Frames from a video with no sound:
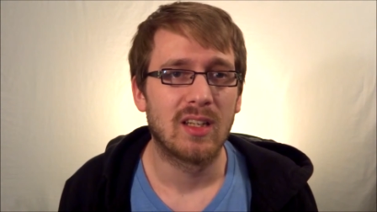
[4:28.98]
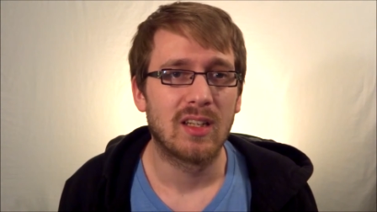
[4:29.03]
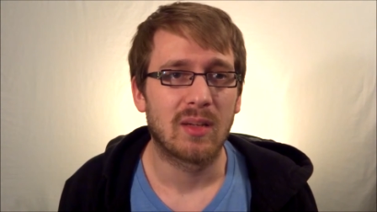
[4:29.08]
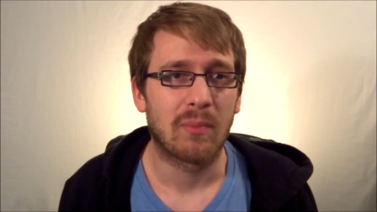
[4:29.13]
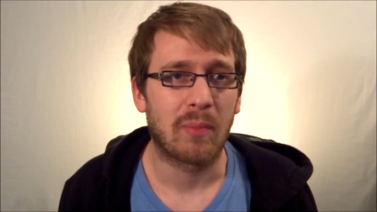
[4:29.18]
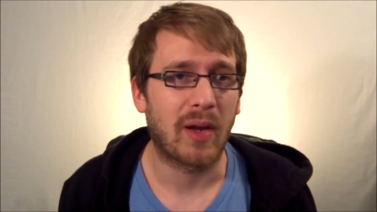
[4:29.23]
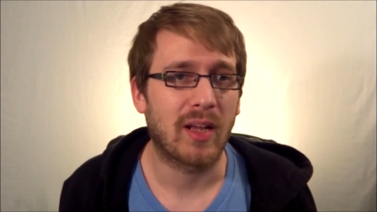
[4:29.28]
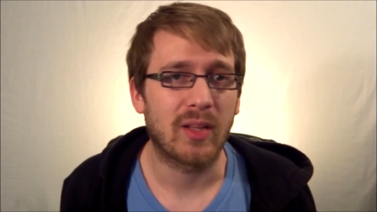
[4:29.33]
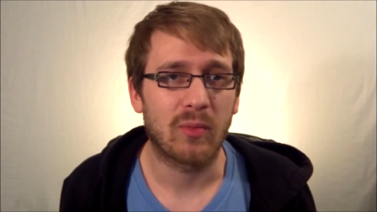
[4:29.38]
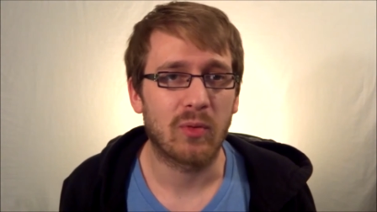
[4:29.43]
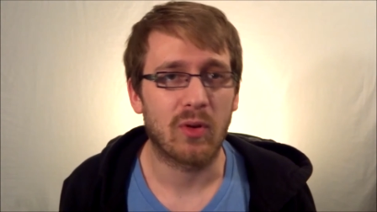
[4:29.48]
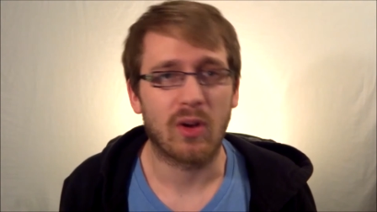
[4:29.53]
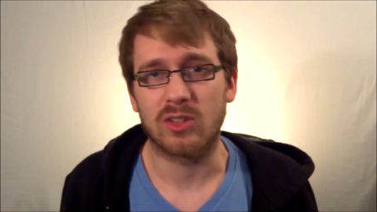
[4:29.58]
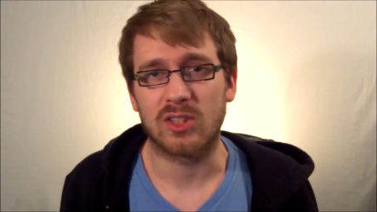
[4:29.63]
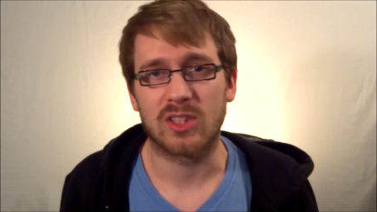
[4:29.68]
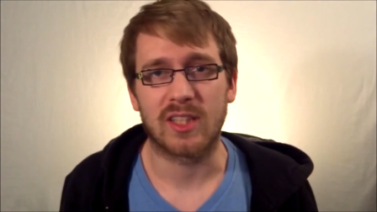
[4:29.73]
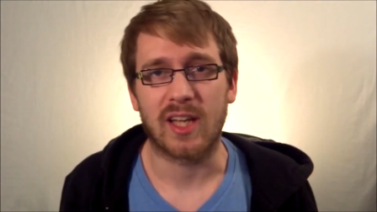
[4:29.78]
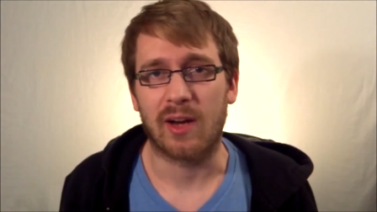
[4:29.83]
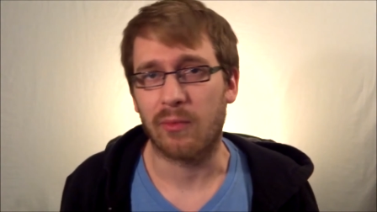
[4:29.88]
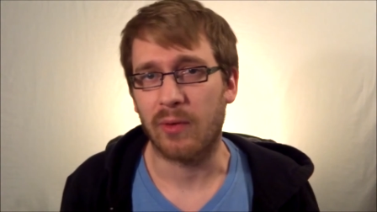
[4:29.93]
Apparently, we're all
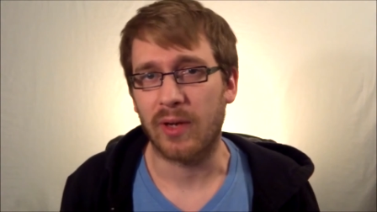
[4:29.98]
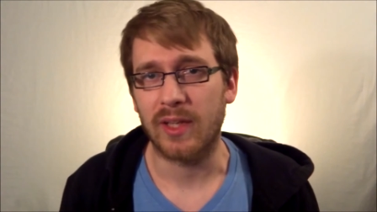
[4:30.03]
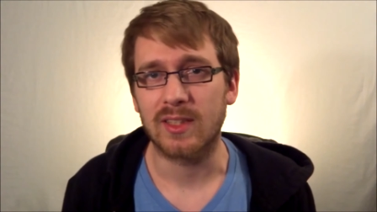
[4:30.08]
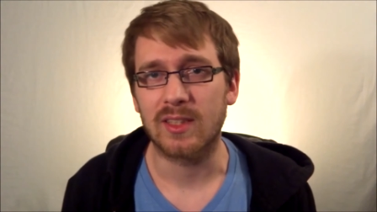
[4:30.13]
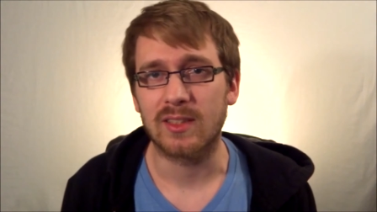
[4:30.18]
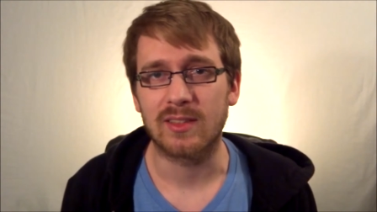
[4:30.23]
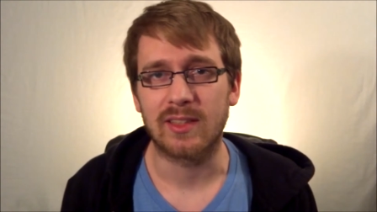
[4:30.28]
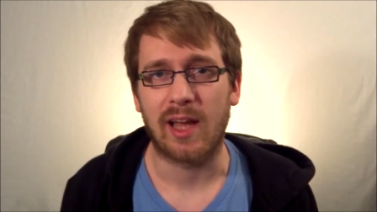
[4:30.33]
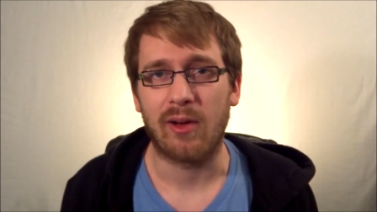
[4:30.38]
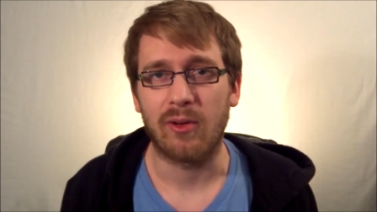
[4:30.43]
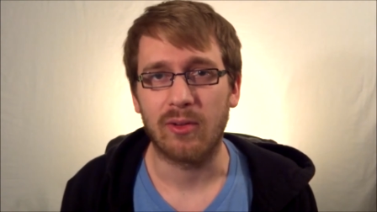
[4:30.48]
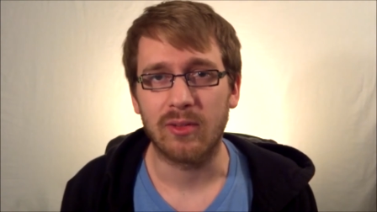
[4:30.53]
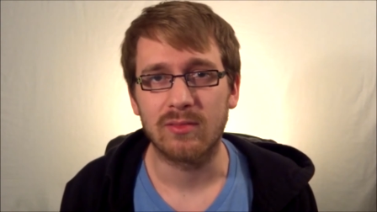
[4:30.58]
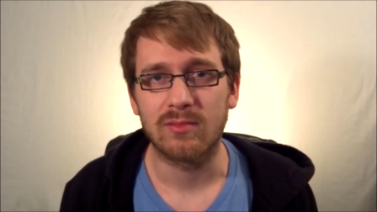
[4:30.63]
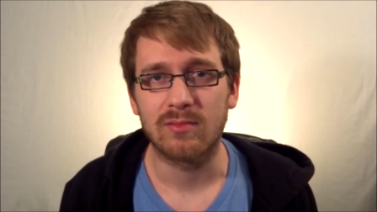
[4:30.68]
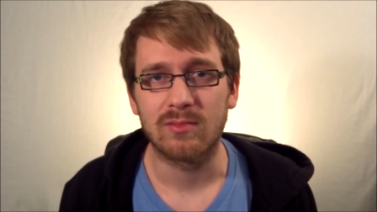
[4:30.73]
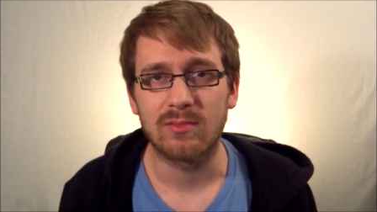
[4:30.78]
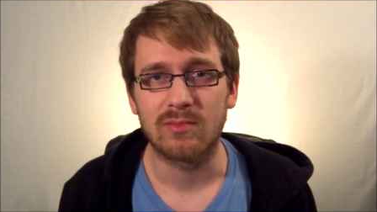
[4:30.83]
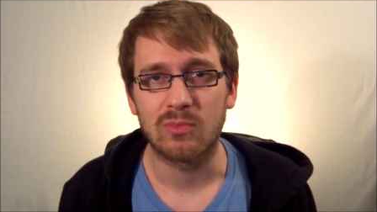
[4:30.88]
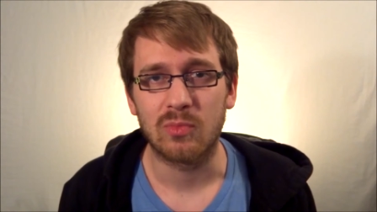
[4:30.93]
just kind of racist down,
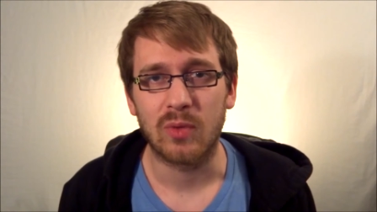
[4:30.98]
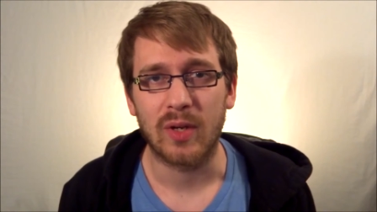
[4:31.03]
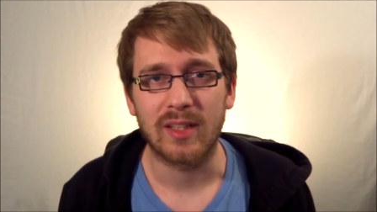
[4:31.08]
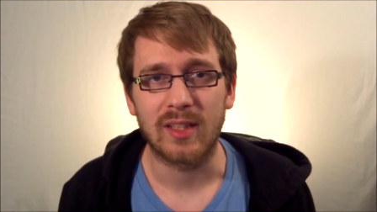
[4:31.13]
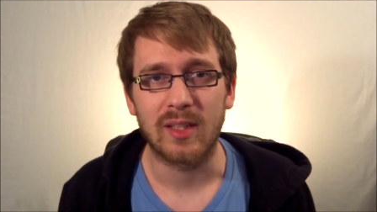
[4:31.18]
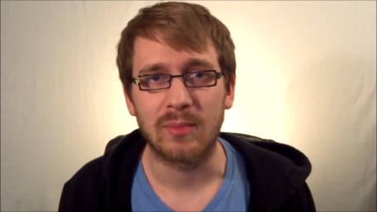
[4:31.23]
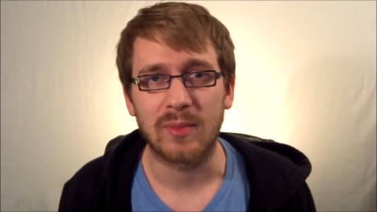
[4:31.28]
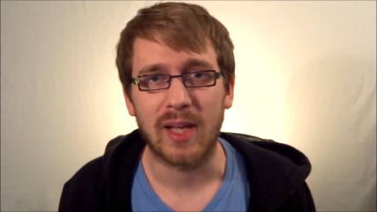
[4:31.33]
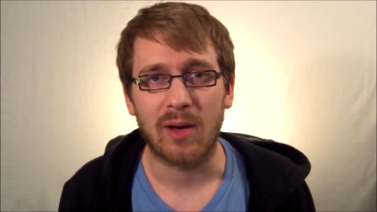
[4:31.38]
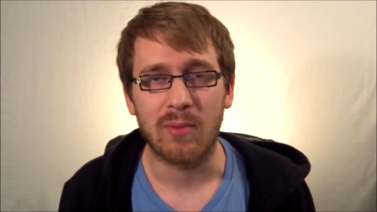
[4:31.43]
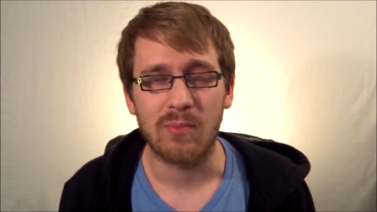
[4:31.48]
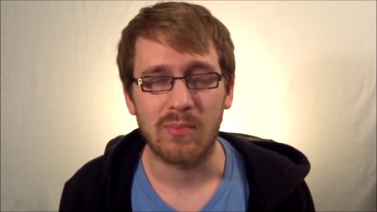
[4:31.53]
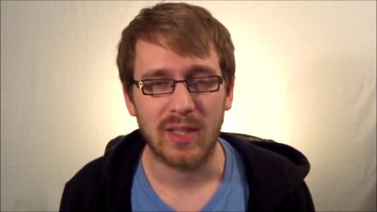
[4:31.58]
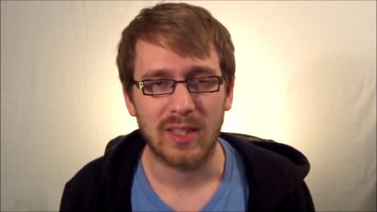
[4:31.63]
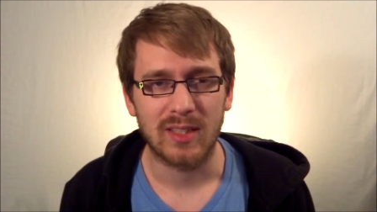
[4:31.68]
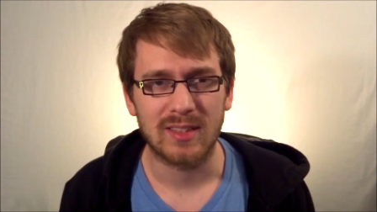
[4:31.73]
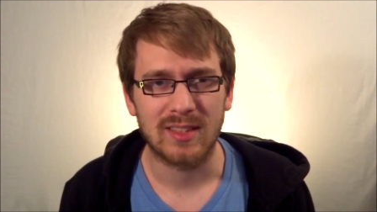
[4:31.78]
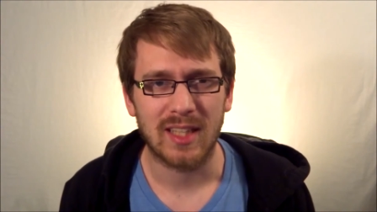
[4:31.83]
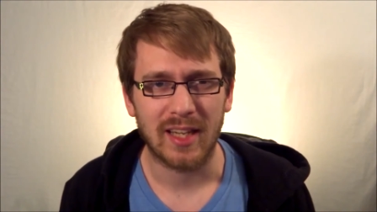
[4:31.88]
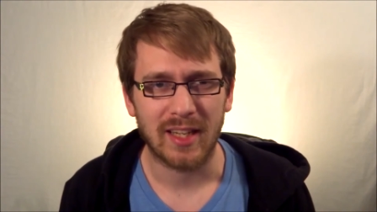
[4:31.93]
way deep down, but
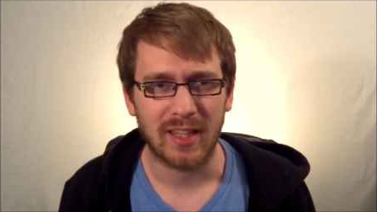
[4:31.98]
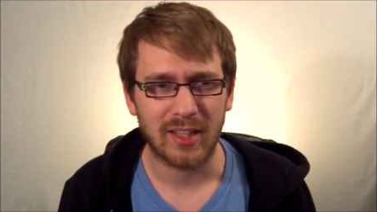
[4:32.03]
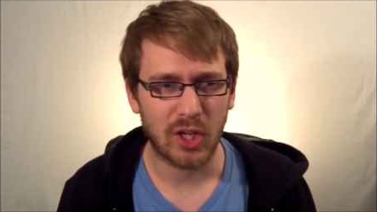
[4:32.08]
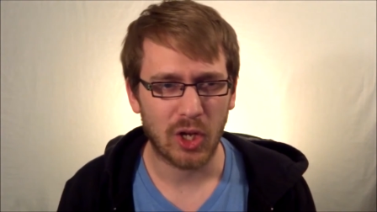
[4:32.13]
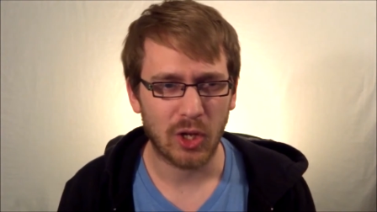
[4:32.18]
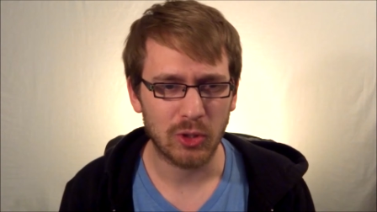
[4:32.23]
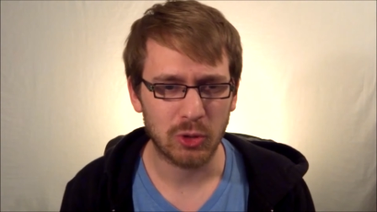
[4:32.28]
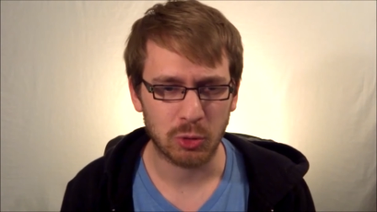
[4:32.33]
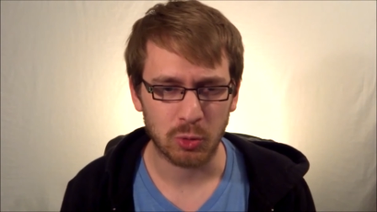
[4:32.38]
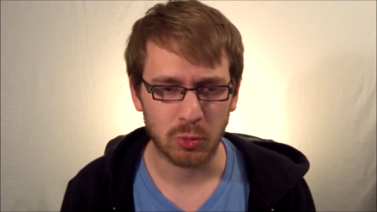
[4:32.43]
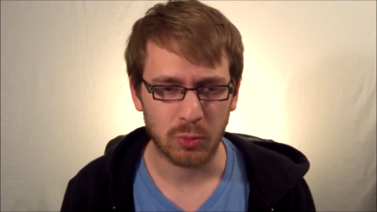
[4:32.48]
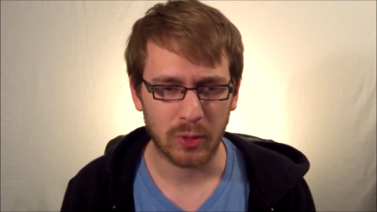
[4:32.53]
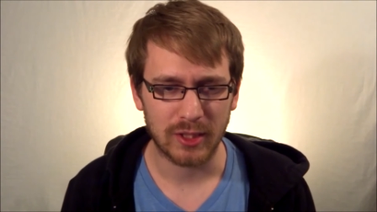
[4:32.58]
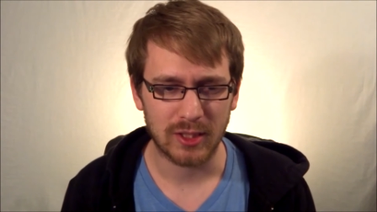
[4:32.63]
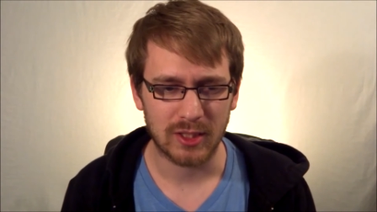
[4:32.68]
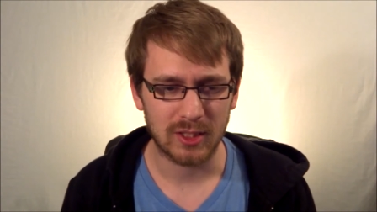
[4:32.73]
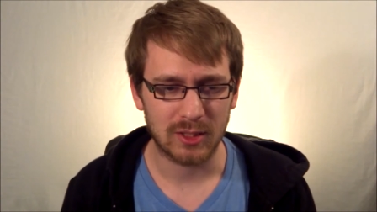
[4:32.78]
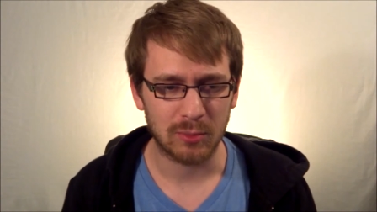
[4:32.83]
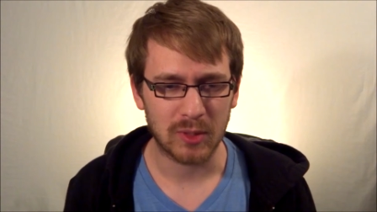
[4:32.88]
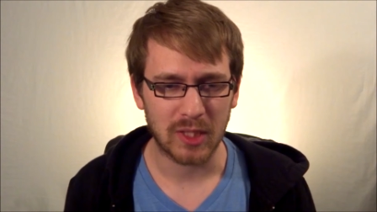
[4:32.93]
it's like cultural
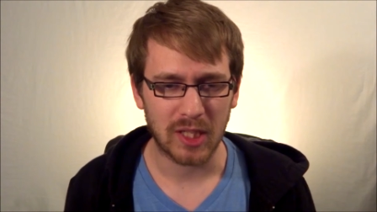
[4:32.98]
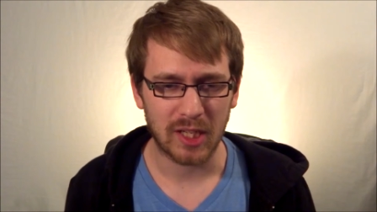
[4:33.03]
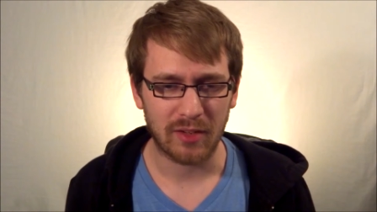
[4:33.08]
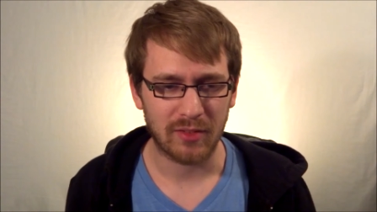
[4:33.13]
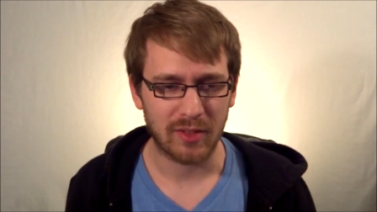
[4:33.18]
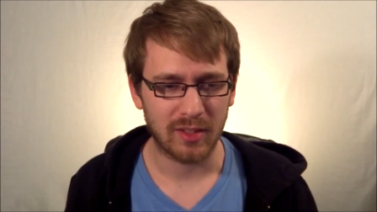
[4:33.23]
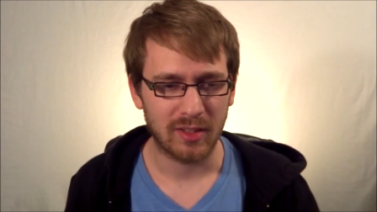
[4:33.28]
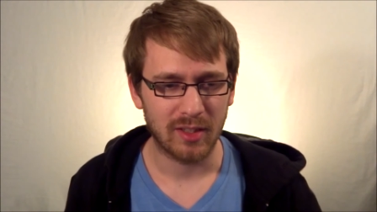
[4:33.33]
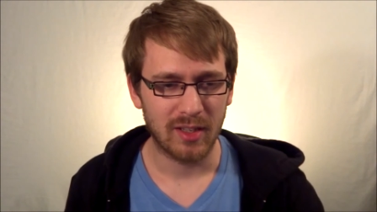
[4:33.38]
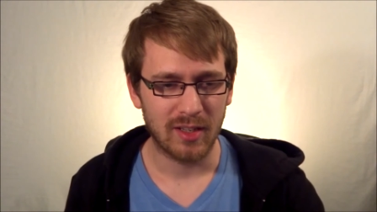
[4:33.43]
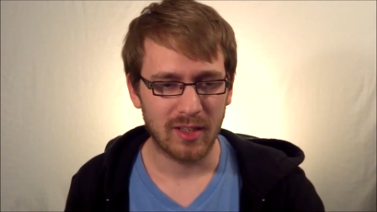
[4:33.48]
racism, not even.